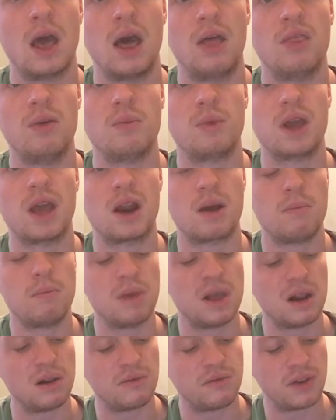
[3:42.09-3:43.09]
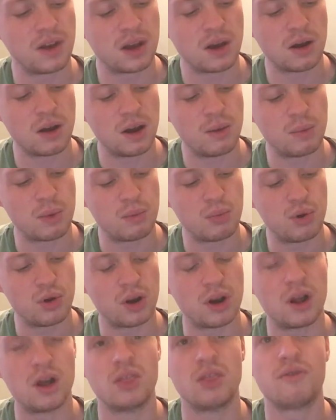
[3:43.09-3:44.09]
And then we get our middle finger and we
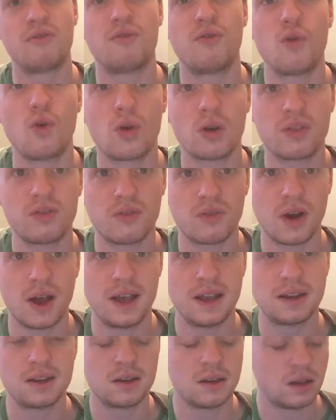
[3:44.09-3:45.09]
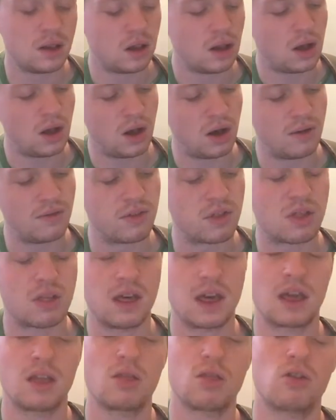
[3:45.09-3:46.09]
put it on the 4th fret of the
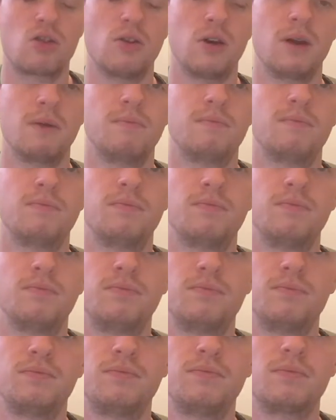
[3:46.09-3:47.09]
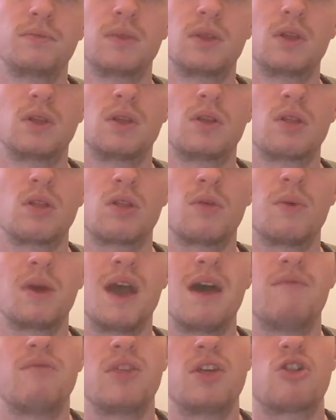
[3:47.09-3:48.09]
2nd string. So we
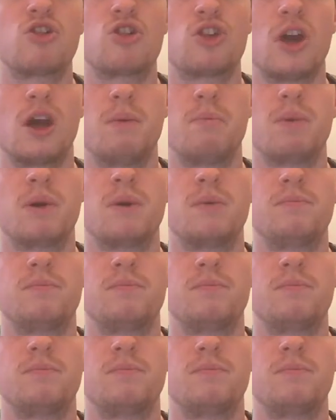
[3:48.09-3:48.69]
have this shape.